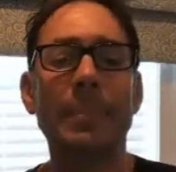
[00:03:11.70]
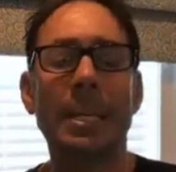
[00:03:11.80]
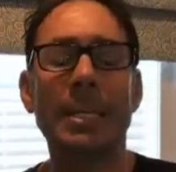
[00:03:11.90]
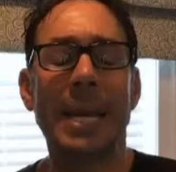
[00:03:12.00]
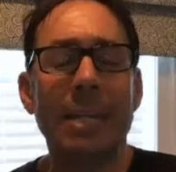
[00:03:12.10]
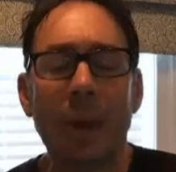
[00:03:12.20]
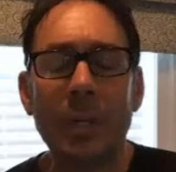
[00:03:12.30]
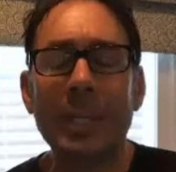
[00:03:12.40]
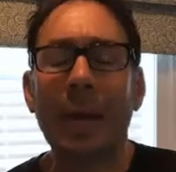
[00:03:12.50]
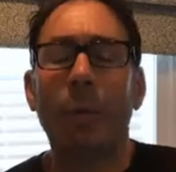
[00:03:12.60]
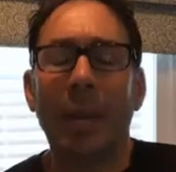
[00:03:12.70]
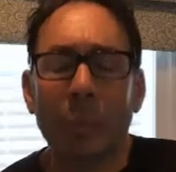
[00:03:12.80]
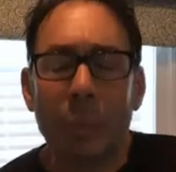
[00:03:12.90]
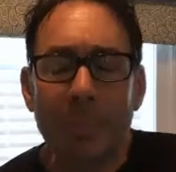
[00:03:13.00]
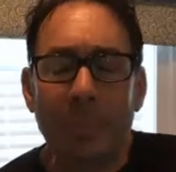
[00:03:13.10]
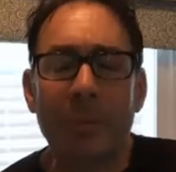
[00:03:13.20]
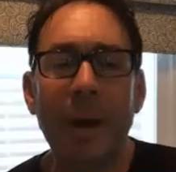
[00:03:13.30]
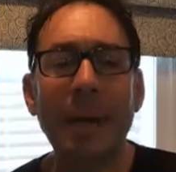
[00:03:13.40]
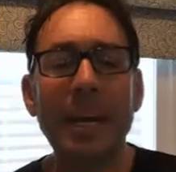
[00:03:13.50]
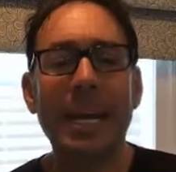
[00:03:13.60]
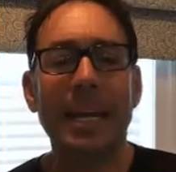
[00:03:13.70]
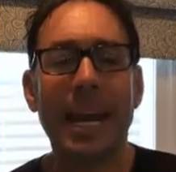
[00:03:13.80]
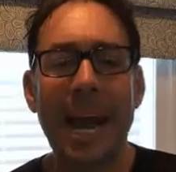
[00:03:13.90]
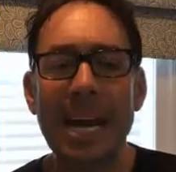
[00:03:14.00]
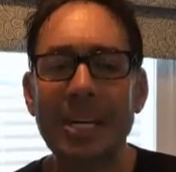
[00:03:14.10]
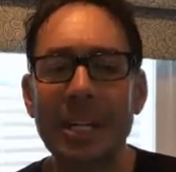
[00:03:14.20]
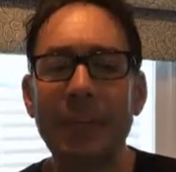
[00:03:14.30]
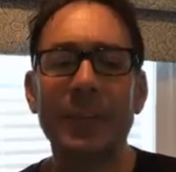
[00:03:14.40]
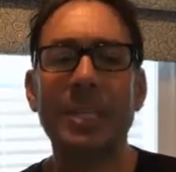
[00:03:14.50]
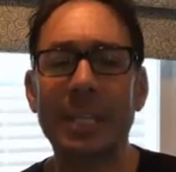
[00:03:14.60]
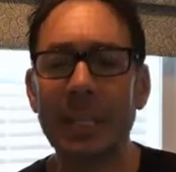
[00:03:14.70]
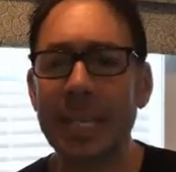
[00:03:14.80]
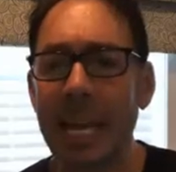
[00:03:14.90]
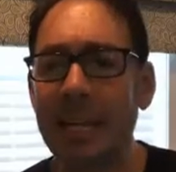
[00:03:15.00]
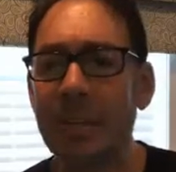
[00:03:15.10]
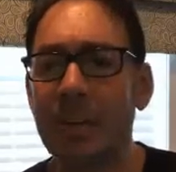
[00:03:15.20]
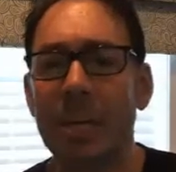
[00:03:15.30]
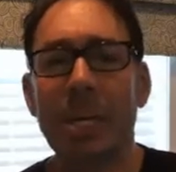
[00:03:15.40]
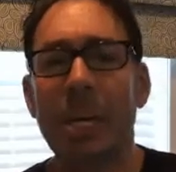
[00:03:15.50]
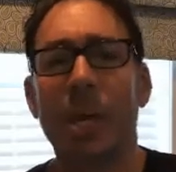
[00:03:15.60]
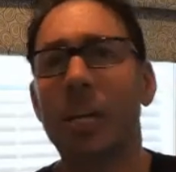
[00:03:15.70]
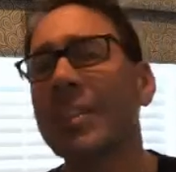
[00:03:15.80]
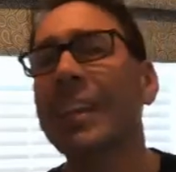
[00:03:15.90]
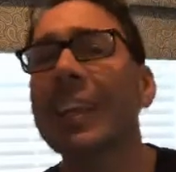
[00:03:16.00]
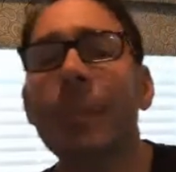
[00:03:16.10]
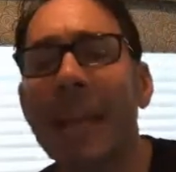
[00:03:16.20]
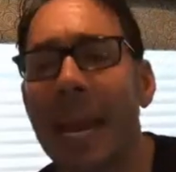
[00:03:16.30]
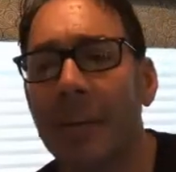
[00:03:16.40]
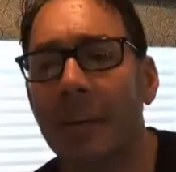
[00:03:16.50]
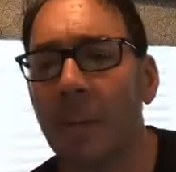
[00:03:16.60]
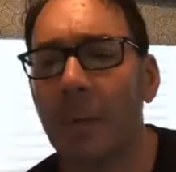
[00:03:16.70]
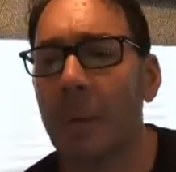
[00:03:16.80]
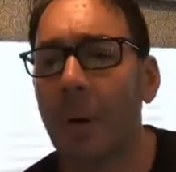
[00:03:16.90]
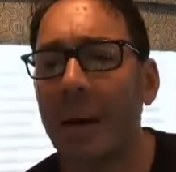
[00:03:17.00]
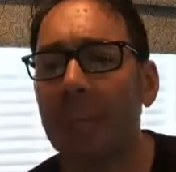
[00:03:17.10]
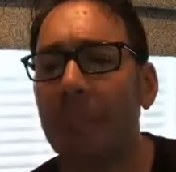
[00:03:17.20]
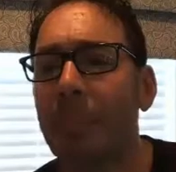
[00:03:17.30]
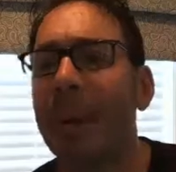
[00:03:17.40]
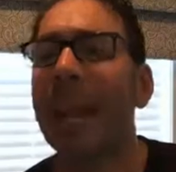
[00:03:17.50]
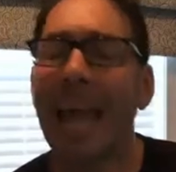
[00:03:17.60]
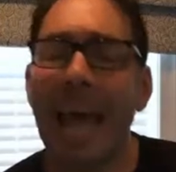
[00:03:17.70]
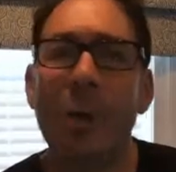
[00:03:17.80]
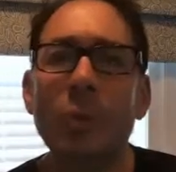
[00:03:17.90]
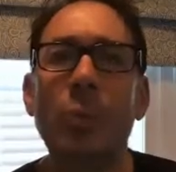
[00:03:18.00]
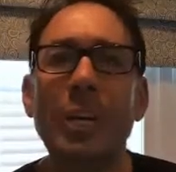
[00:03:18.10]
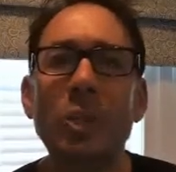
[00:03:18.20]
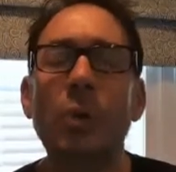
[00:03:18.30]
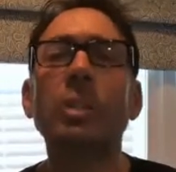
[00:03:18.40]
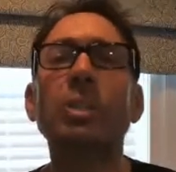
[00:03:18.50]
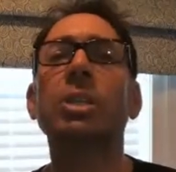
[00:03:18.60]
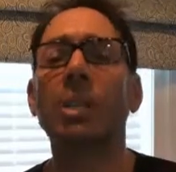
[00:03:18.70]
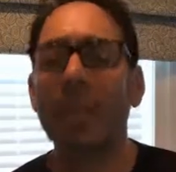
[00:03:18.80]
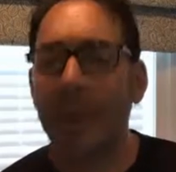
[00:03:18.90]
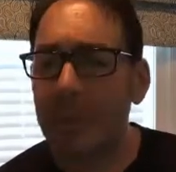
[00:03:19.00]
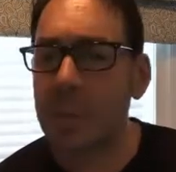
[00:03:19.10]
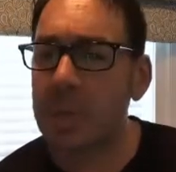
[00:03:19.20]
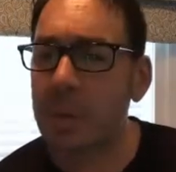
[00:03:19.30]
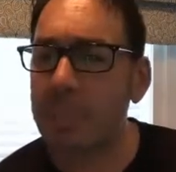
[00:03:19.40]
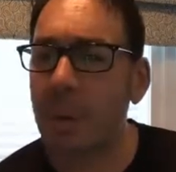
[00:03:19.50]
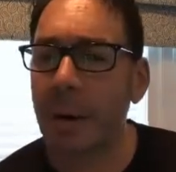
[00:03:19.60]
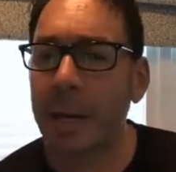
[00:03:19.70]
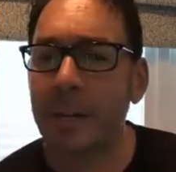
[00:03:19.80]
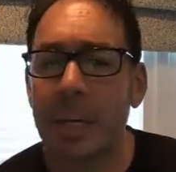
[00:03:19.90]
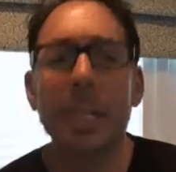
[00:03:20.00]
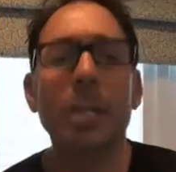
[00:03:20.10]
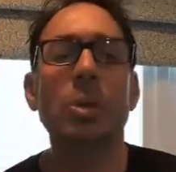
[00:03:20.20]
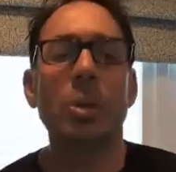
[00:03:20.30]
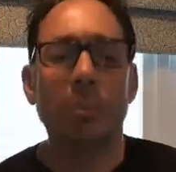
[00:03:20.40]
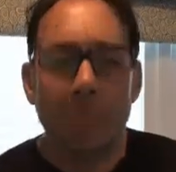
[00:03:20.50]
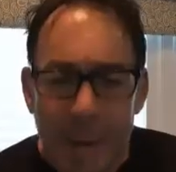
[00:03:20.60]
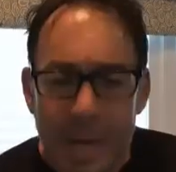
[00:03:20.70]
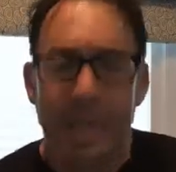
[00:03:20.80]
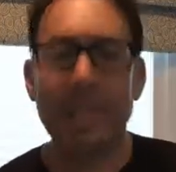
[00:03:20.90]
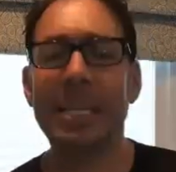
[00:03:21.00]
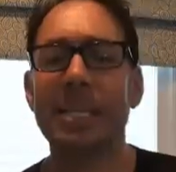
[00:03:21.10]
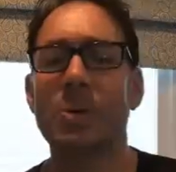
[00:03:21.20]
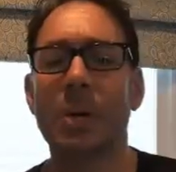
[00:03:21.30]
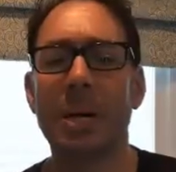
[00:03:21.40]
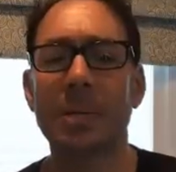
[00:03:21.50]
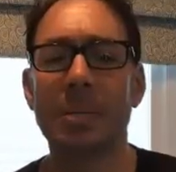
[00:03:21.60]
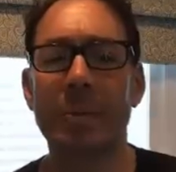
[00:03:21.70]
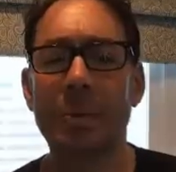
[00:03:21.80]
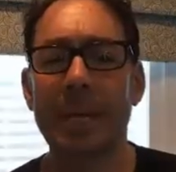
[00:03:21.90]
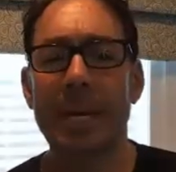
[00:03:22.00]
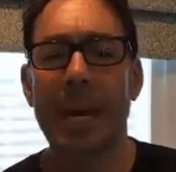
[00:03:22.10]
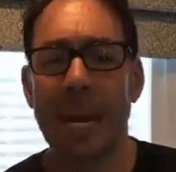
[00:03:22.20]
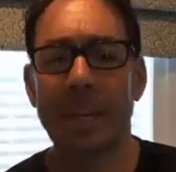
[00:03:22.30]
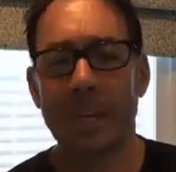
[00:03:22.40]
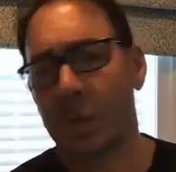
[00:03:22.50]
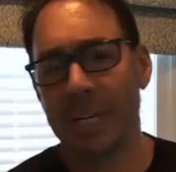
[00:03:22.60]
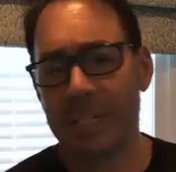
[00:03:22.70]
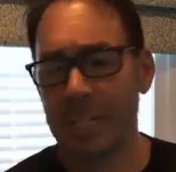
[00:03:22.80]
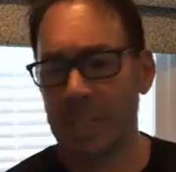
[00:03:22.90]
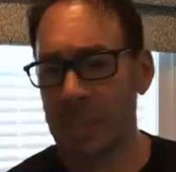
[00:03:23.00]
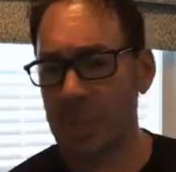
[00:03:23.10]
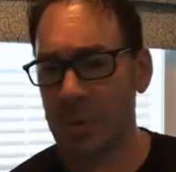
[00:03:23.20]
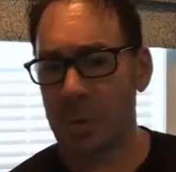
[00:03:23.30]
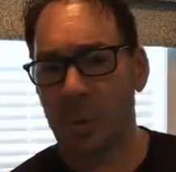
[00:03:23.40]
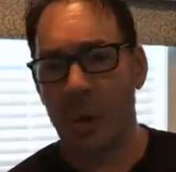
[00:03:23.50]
technology that like we provide that actually facilitates, doesn't eliminate the third parties, but allows restaurants to leverage the third parties to bring in these new customers and then transition to